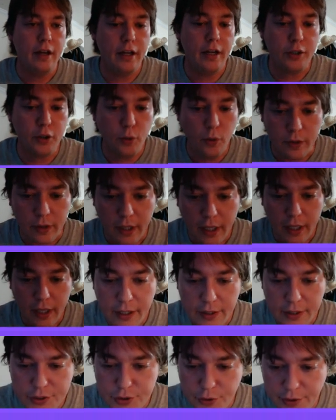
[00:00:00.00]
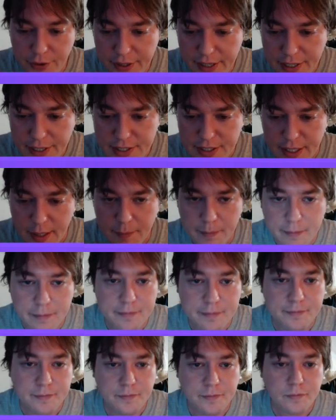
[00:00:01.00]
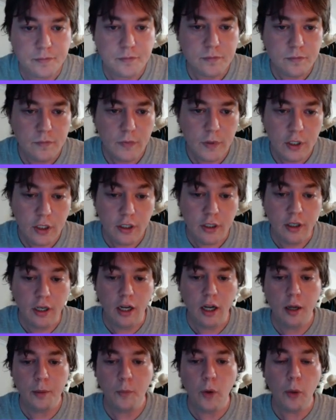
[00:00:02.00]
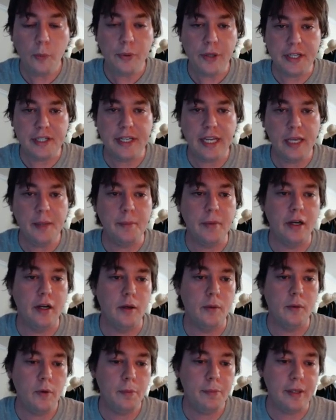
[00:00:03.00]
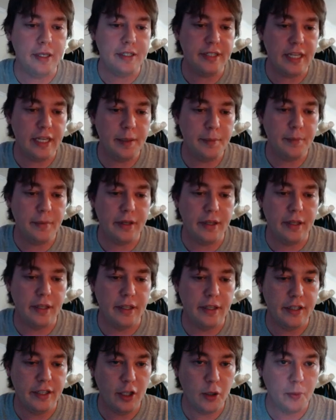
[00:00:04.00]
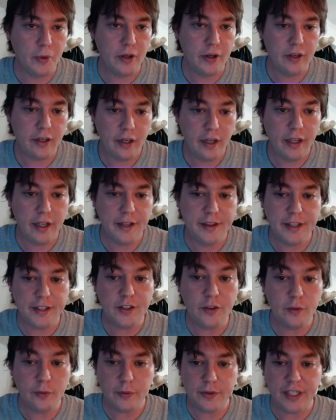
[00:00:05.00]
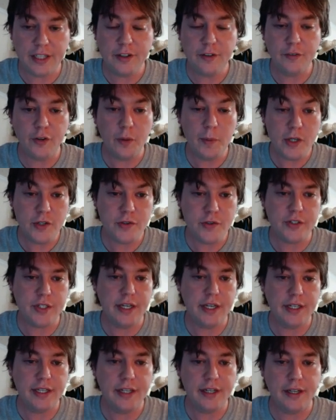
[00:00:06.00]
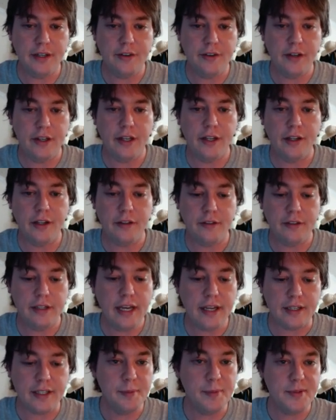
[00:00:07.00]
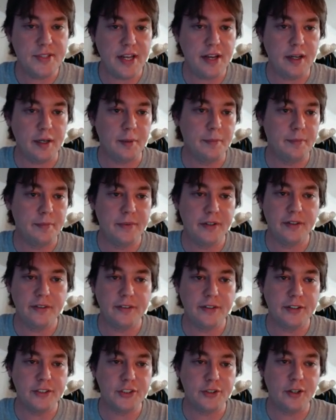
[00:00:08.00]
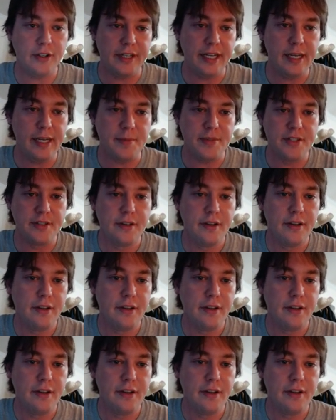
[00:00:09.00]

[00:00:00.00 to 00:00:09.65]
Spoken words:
Cool. Let's go to the next game. Well played game, Hilbert. Thank you very much for sending it, and yeah, keep sending them. They're strong games.